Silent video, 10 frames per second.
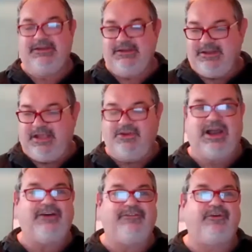Then you
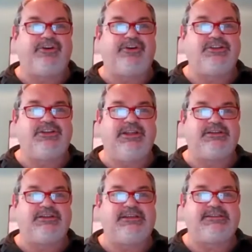have for
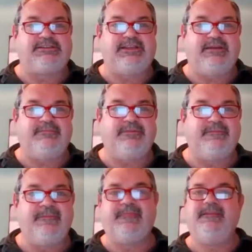Rössler system.
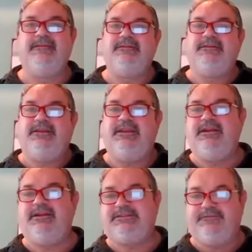
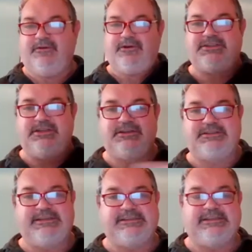Here is for Rössler
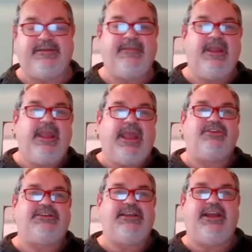system, and
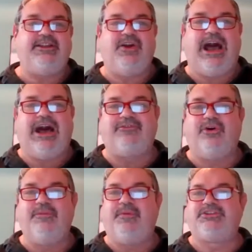you see here you have
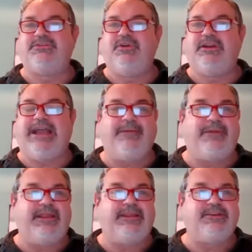all possible
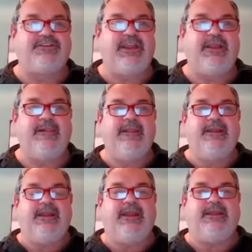coupling. You see
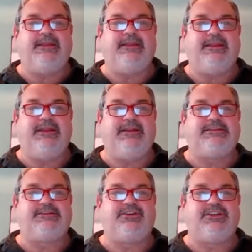here
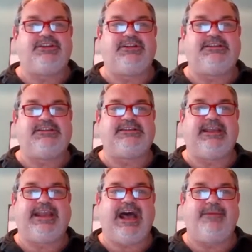is Rössler system
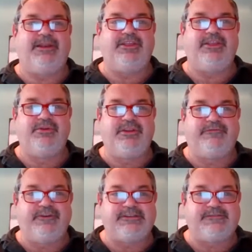coupling through the
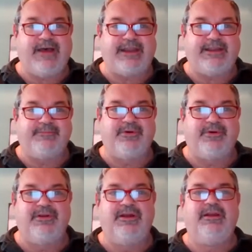first
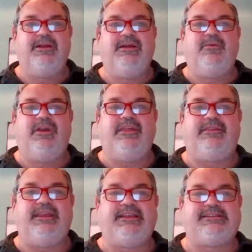variable
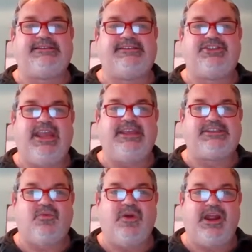with xj
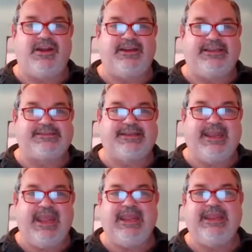square
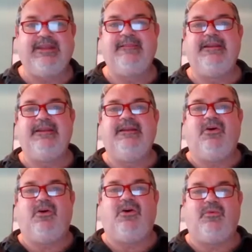xk,
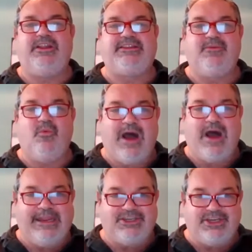or with
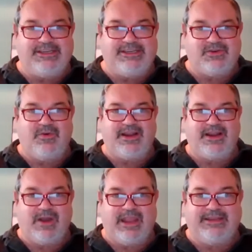yj
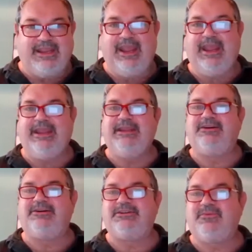square yk,
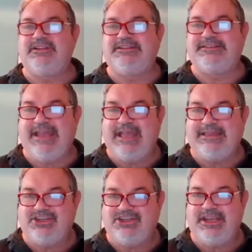or with
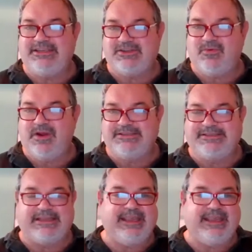zj square
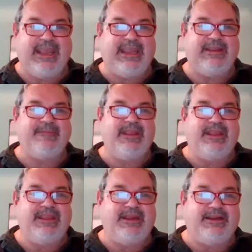zk.
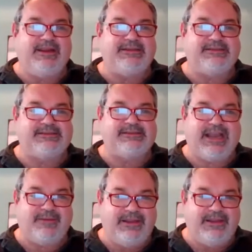Here is
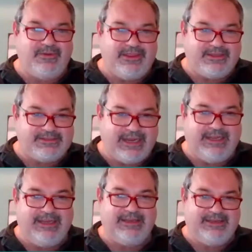coupled with the
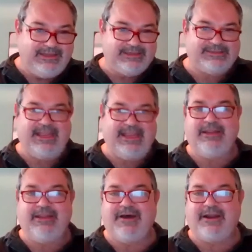
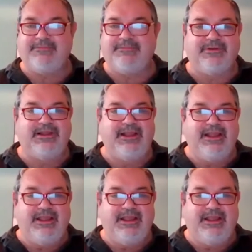second variable.